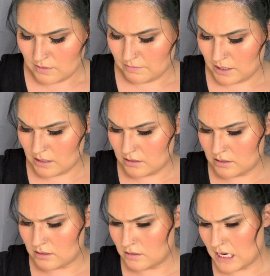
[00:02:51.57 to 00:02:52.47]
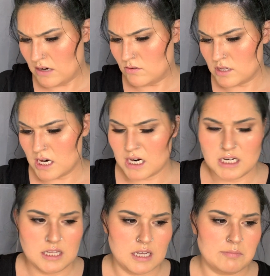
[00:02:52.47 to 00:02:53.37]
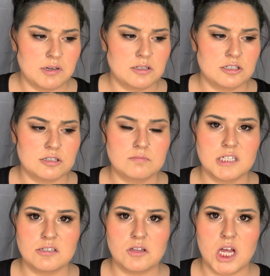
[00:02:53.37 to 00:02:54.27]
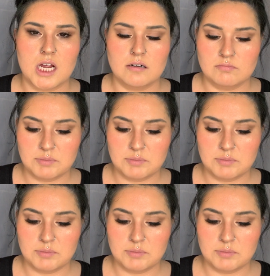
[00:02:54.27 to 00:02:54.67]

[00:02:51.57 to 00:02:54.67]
because I don't think I need that much. That's a lot.